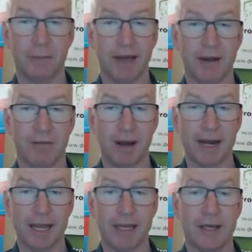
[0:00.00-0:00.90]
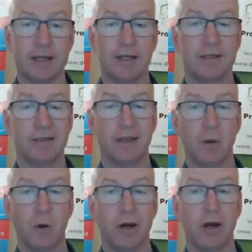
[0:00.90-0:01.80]
amount of money, so they
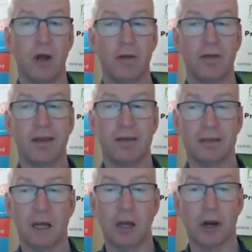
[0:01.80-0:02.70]
want to know that there's a lot of